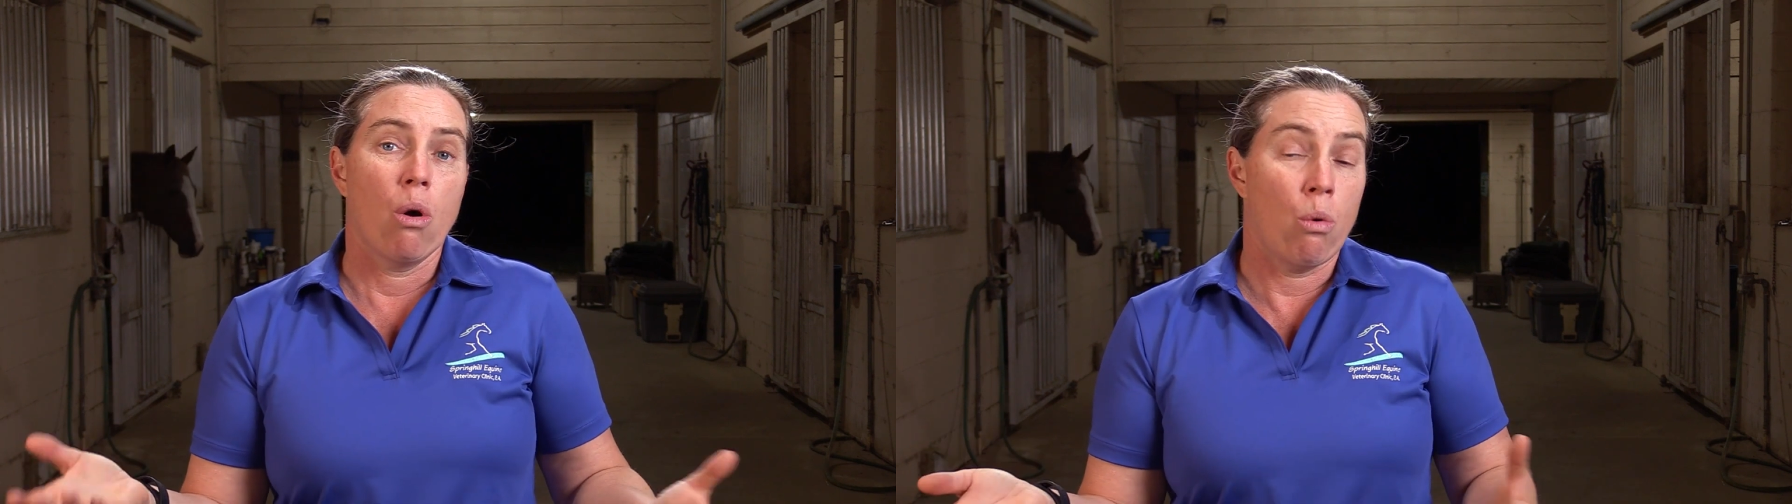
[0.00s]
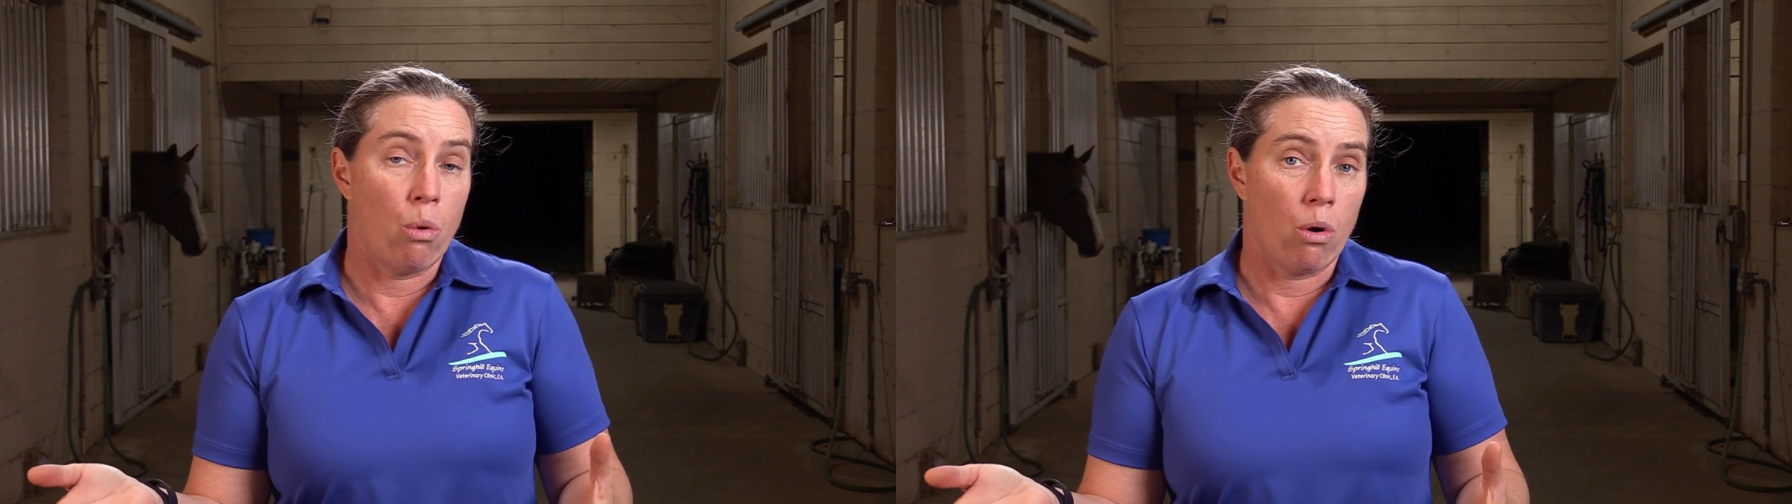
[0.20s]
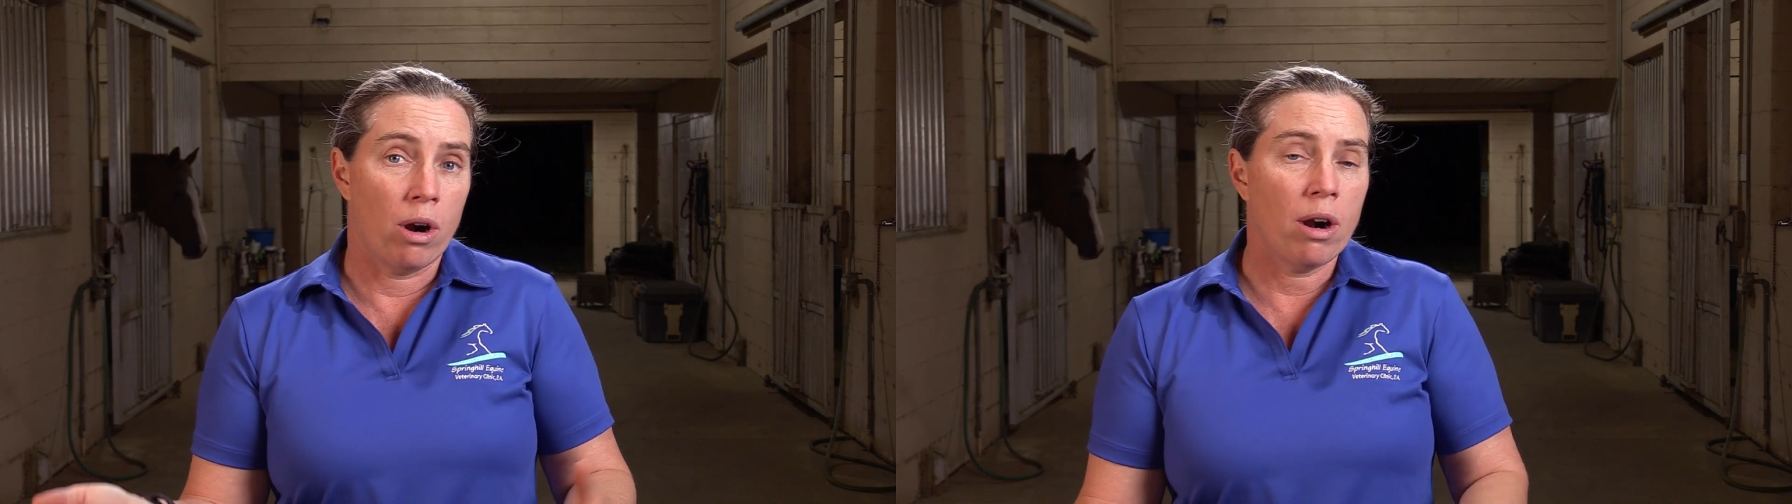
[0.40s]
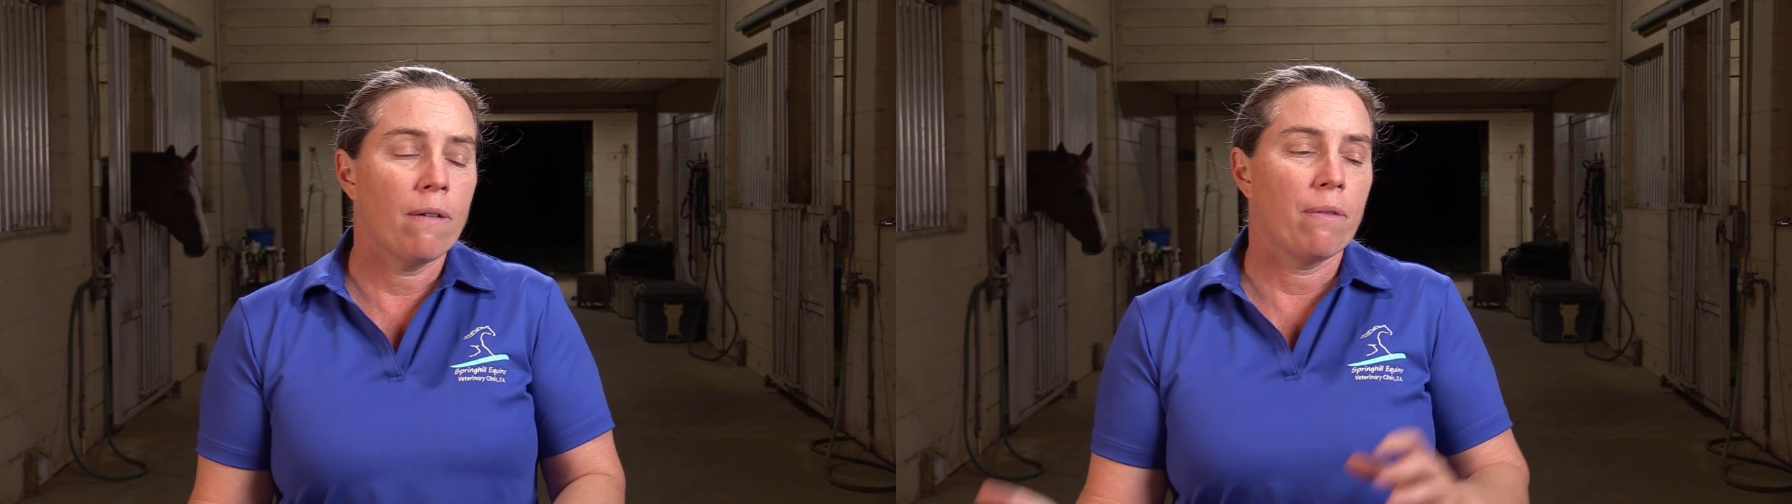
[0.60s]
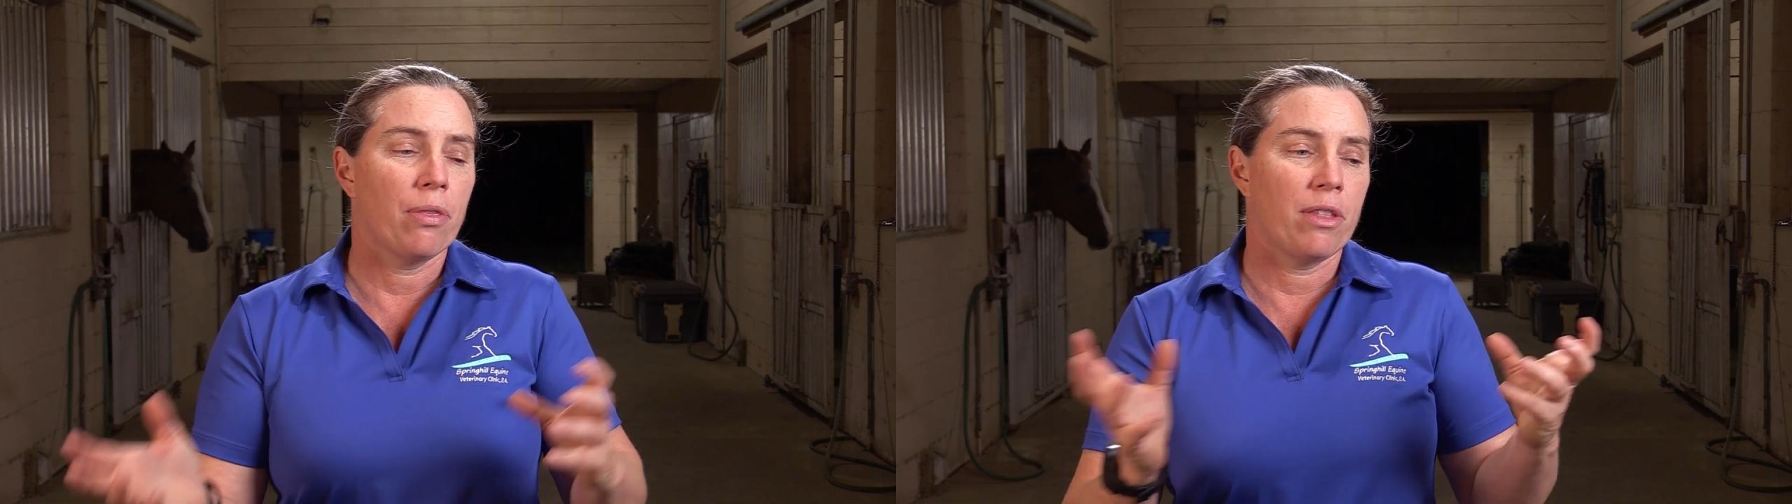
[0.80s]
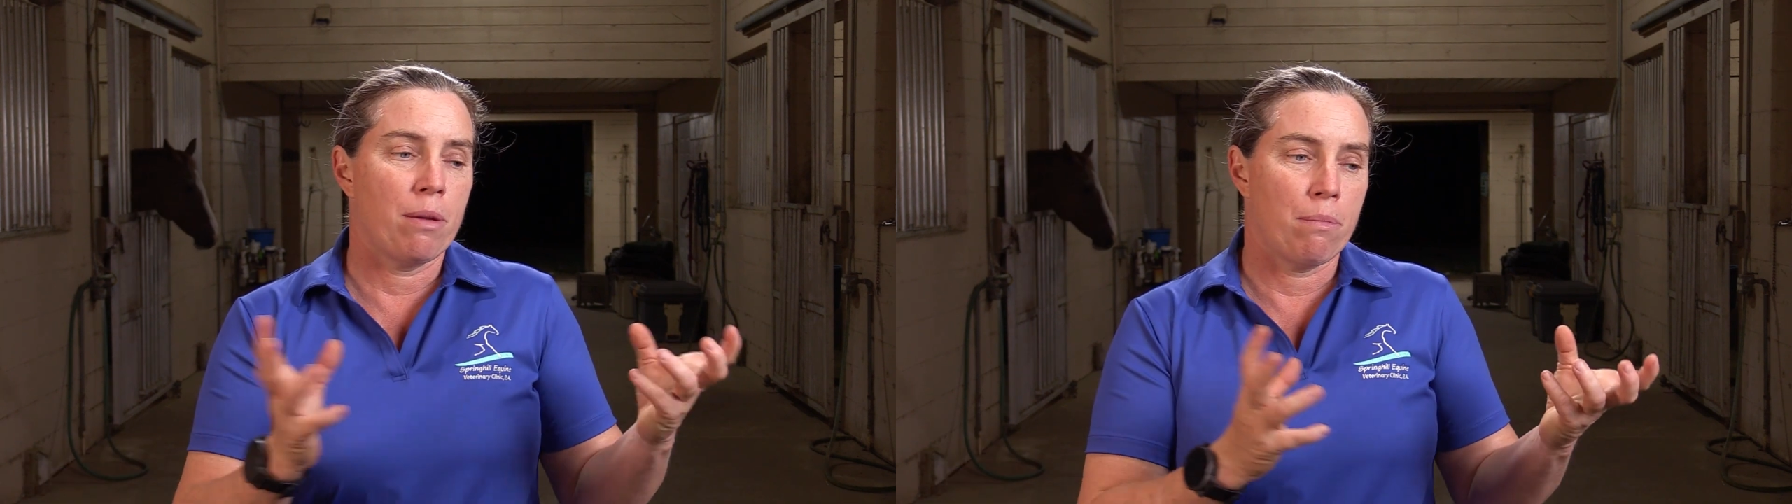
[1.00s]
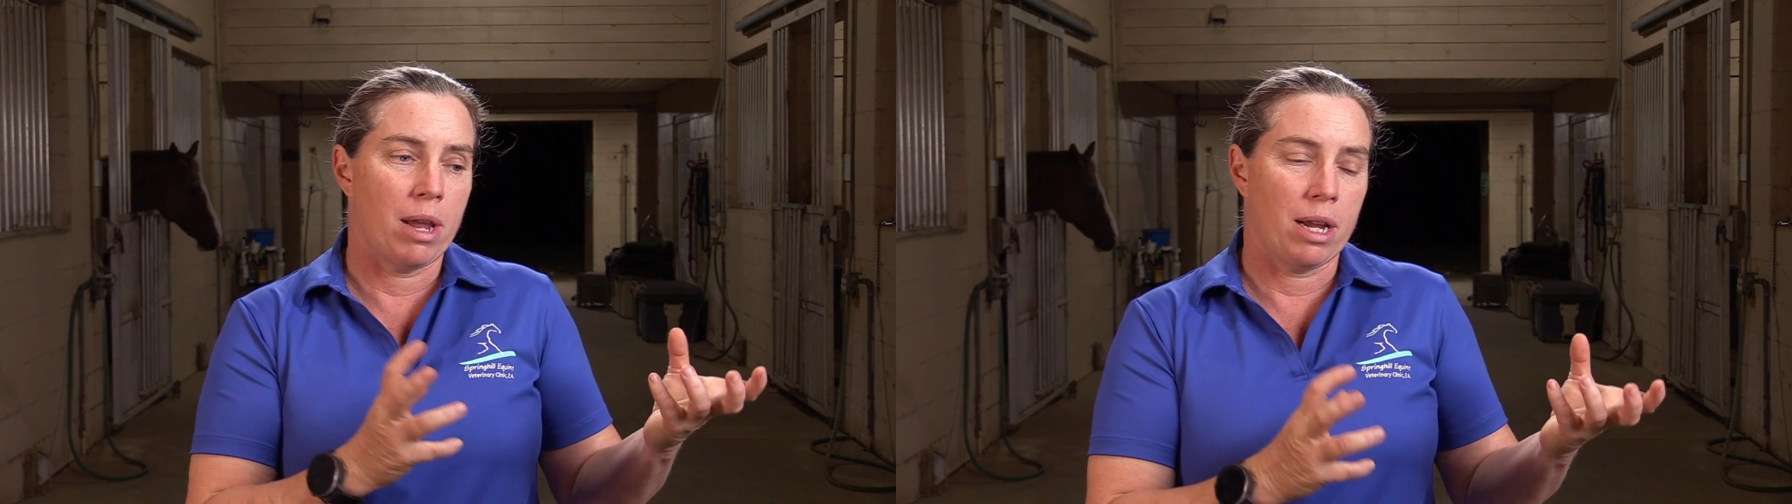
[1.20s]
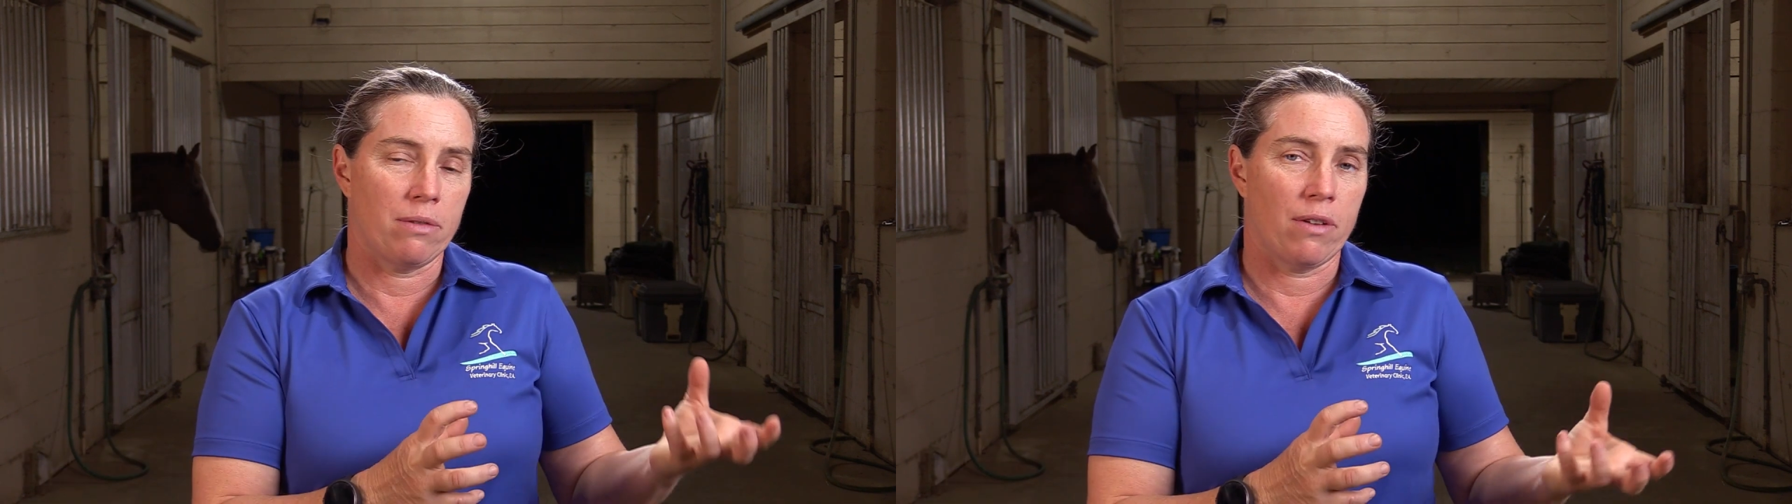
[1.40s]
or they
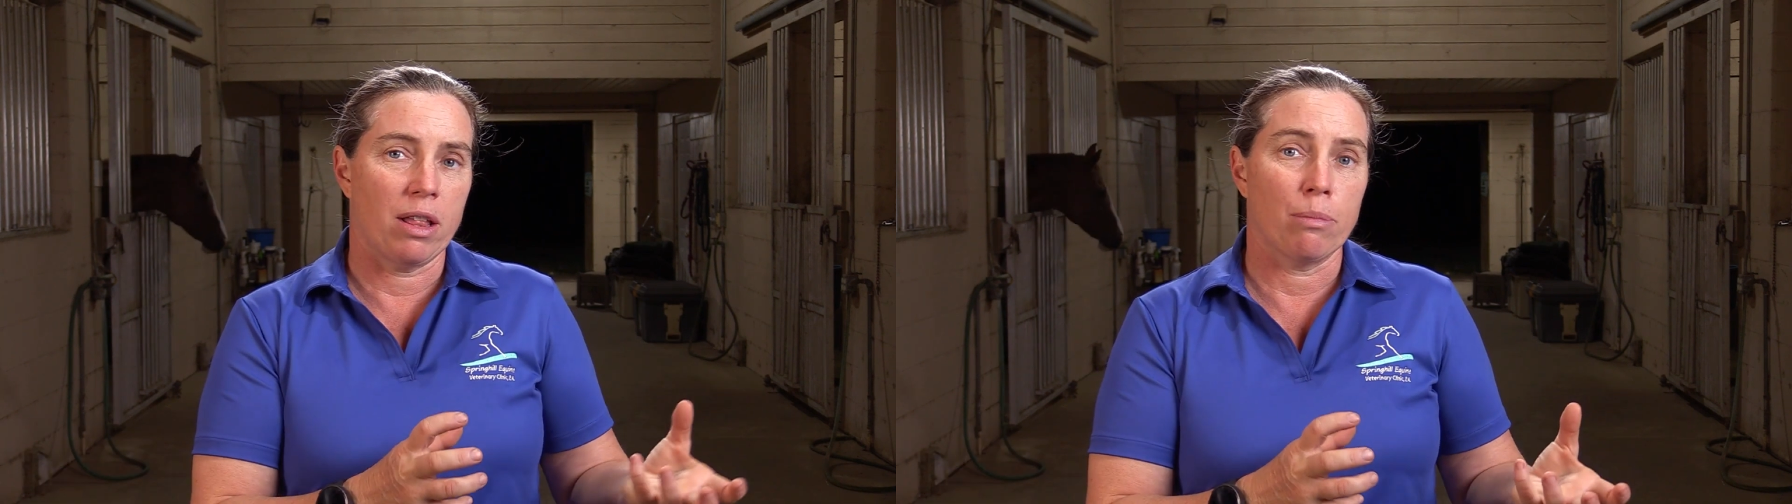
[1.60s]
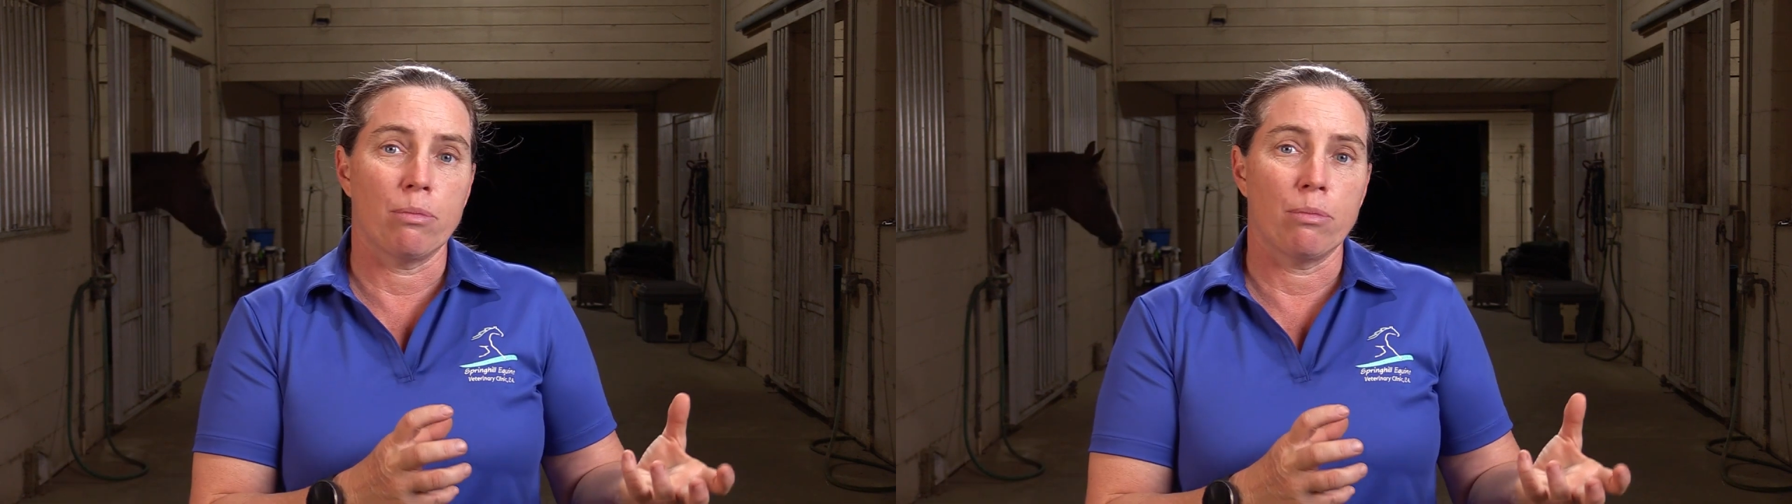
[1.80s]
may develop